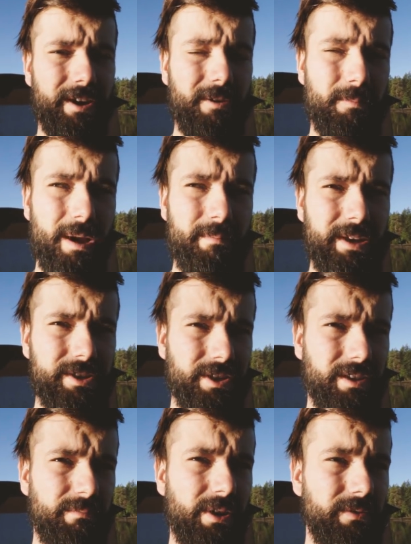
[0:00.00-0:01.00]
out by
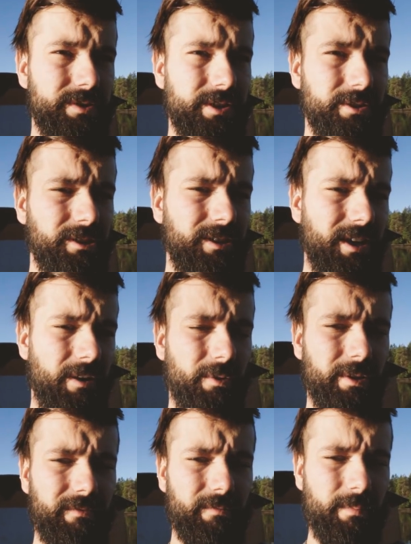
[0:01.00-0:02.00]
beaching the boat too. I
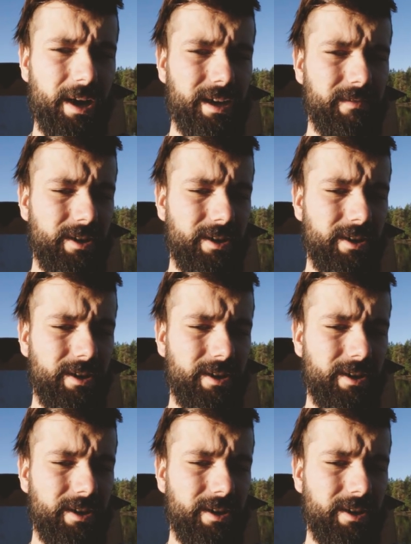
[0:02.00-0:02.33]
might